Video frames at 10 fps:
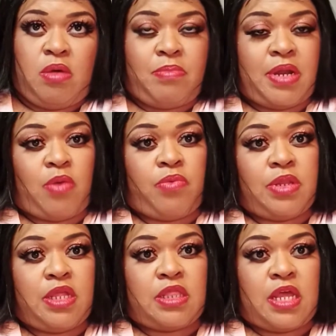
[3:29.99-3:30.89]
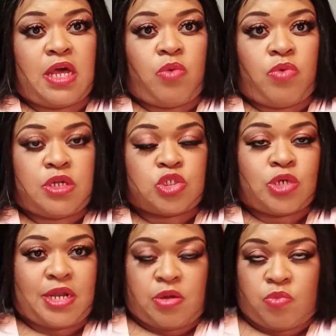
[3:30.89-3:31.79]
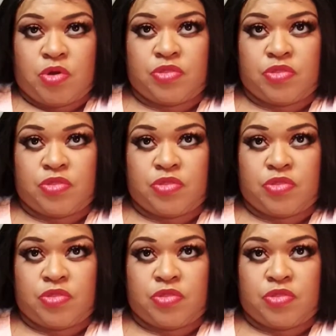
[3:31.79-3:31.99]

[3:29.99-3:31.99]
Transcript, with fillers: But I really think I want to try to wear